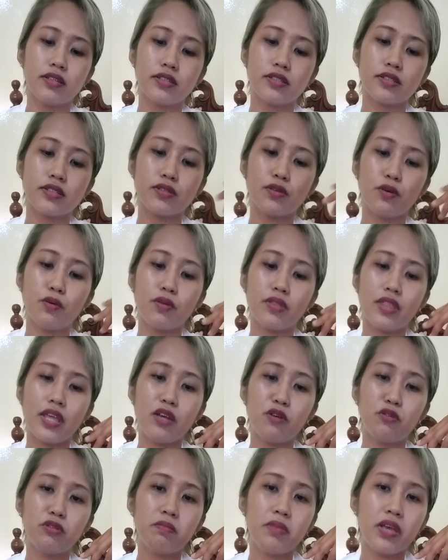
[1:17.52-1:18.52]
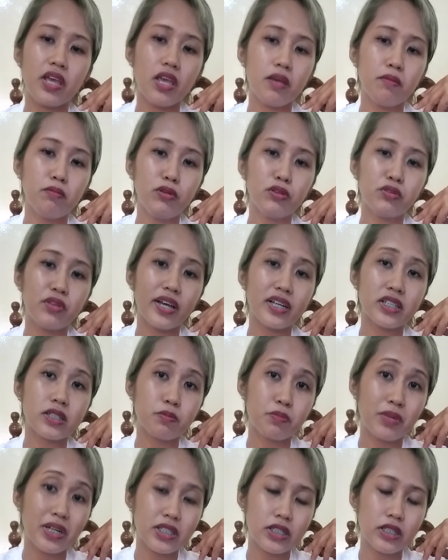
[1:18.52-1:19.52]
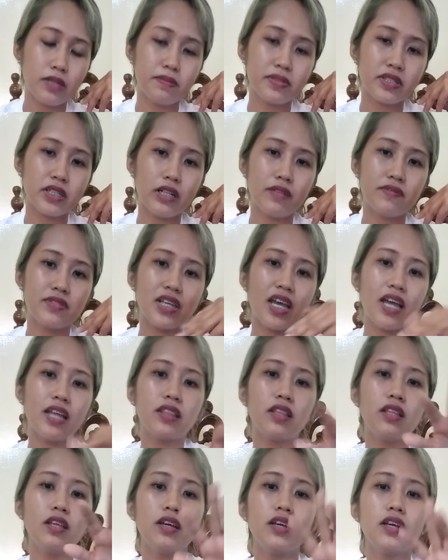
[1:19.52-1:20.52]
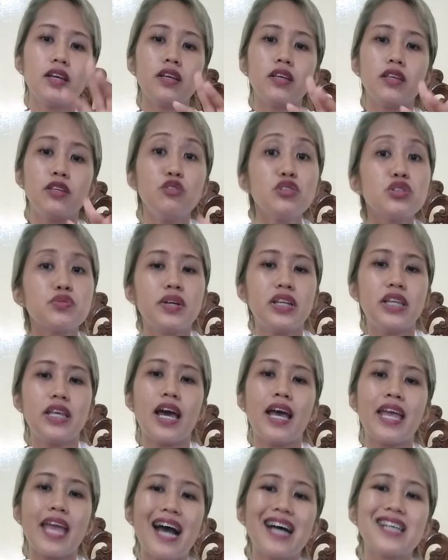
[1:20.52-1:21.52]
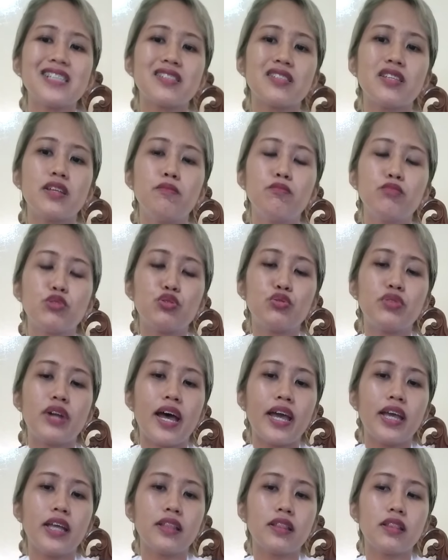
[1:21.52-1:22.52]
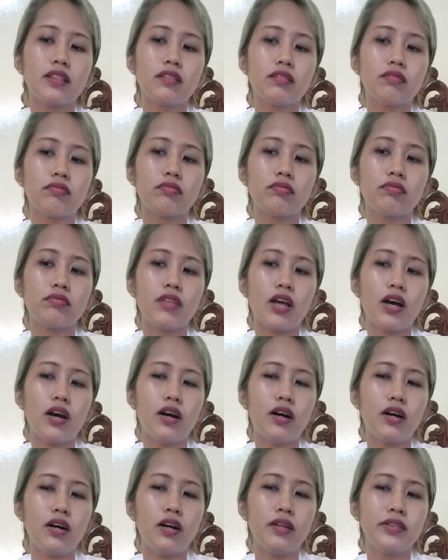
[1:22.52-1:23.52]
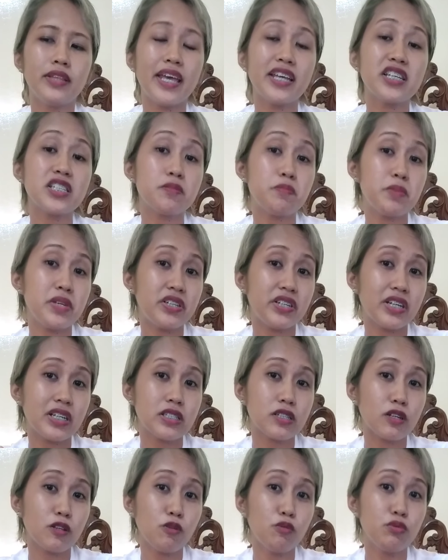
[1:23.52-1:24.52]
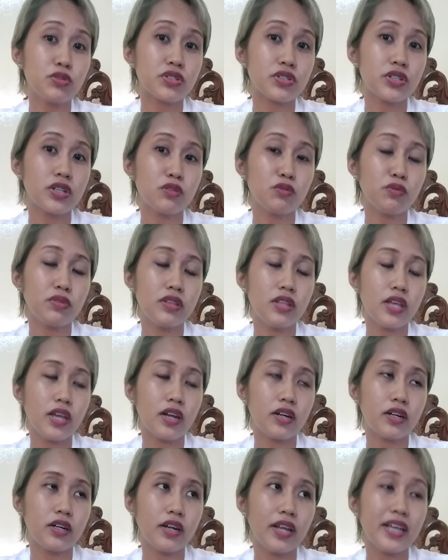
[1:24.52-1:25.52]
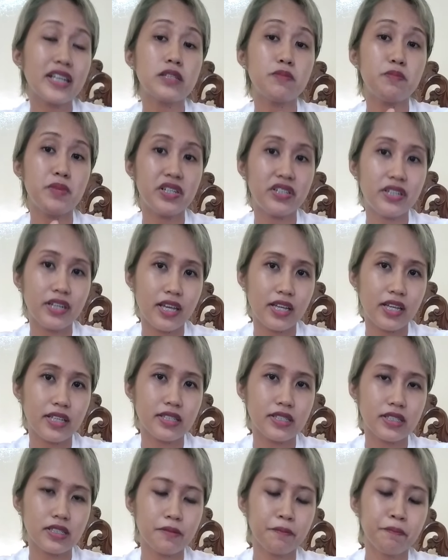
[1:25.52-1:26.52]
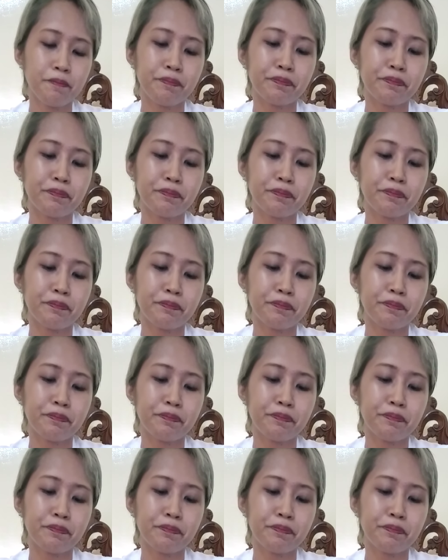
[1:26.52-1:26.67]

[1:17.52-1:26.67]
so they could be able to express themselves. And usually, I ask them to write the experience closer to their experience.